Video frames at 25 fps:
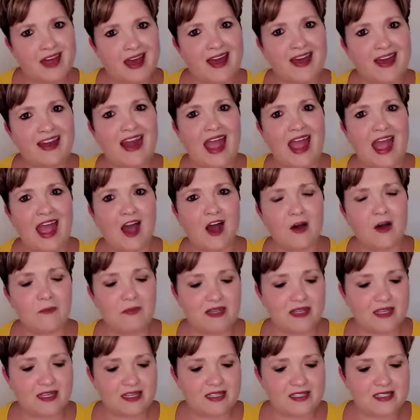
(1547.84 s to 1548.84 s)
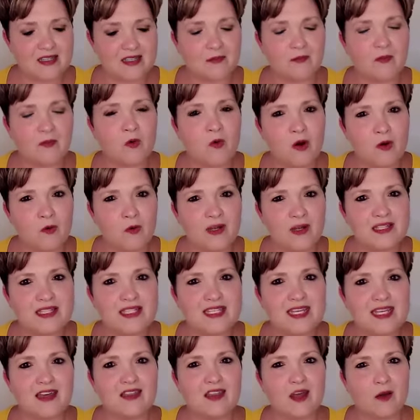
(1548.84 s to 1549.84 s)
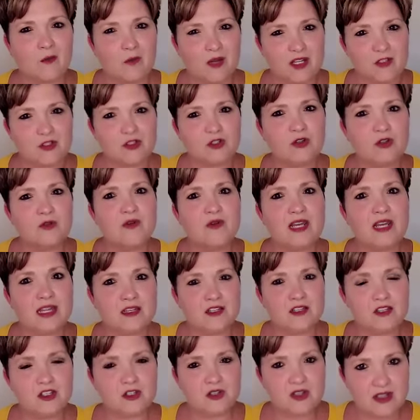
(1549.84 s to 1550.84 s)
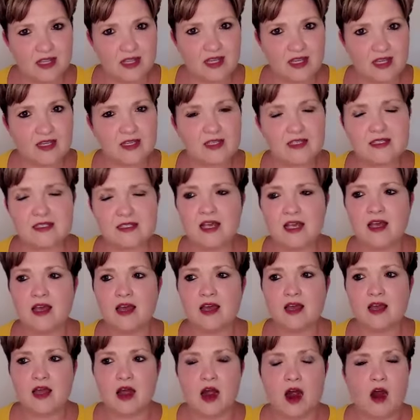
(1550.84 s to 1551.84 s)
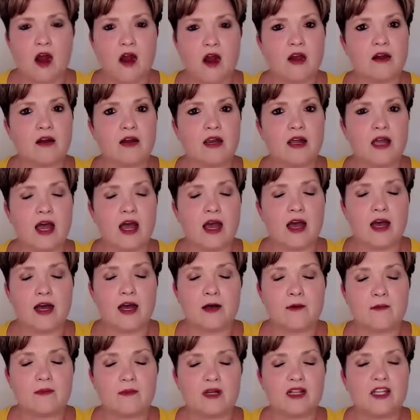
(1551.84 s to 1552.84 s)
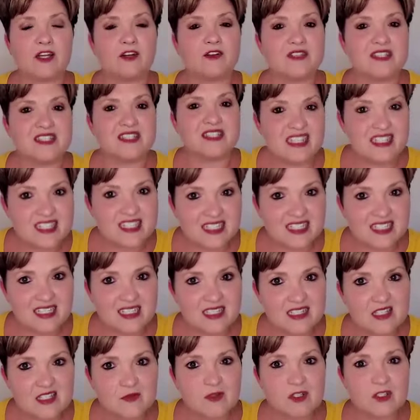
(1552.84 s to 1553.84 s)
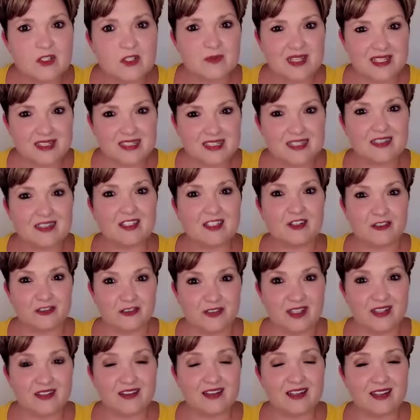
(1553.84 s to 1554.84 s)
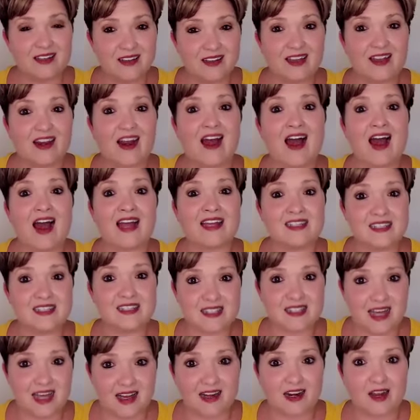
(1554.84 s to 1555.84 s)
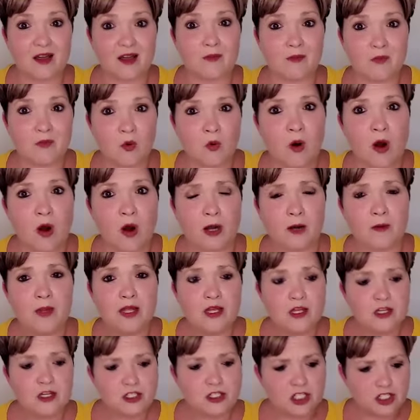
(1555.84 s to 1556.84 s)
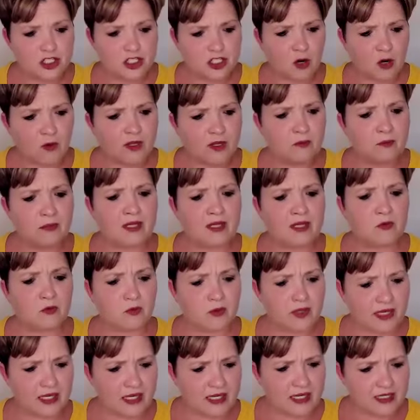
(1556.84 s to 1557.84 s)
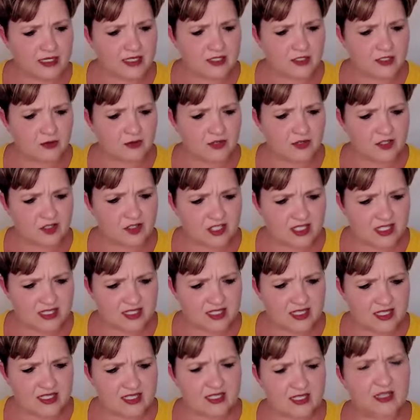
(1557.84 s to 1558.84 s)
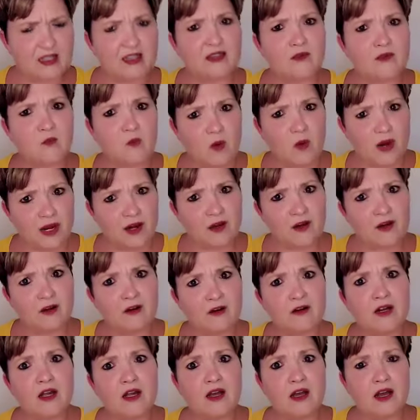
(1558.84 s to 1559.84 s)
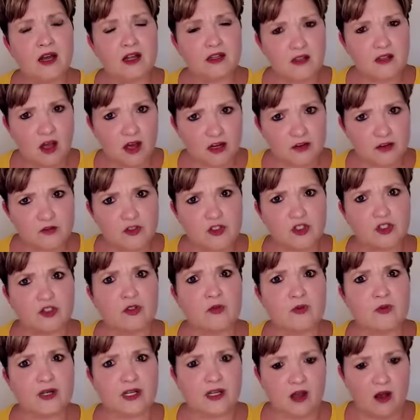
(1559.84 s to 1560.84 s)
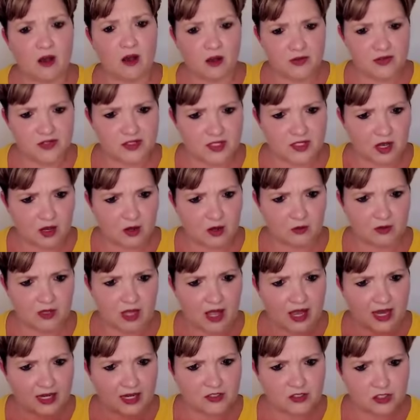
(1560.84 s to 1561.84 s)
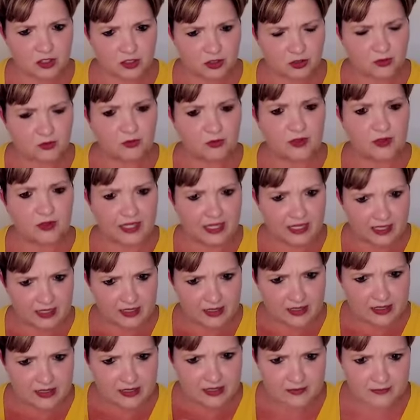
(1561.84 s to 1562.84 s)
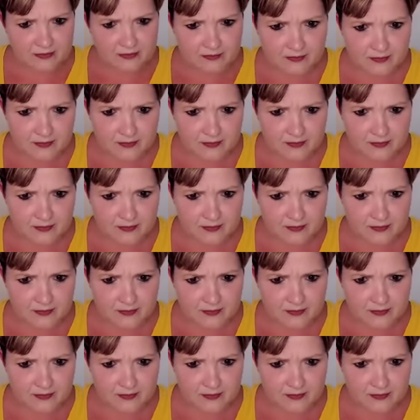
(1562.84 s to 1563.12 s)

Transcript: that out because the more, once again, that we tune into things, our um, sentience, which means clear feeling, it heightens that up more. She's showing me rings. So, did she tend to wear a lot of jewelry also? Liked her rings?